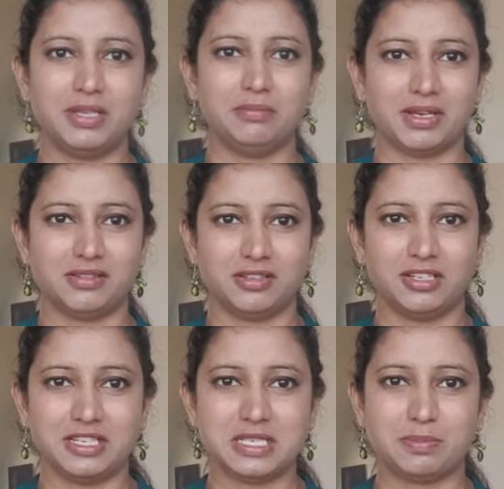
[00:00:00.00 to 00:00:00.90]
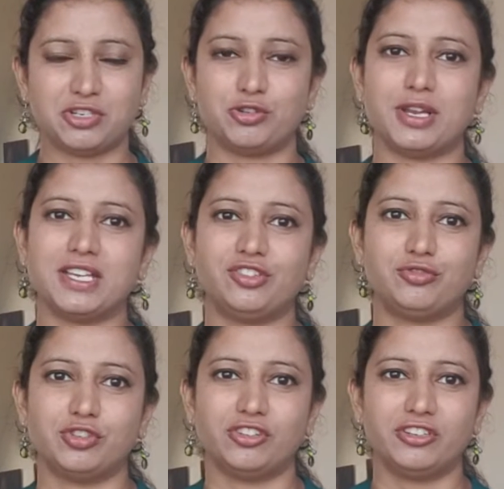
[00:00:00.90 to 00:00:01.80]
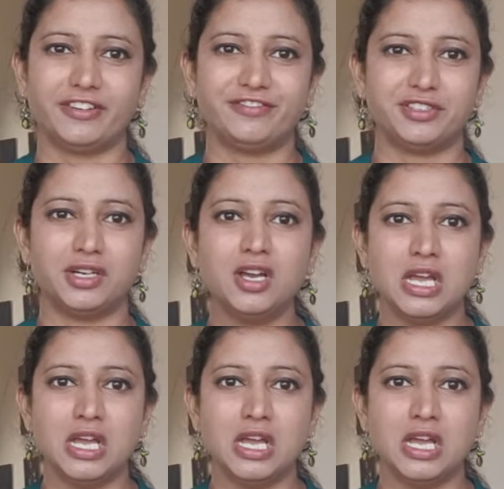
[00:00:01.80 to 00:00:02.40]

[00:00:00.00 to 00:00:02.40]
maternity specialized photographer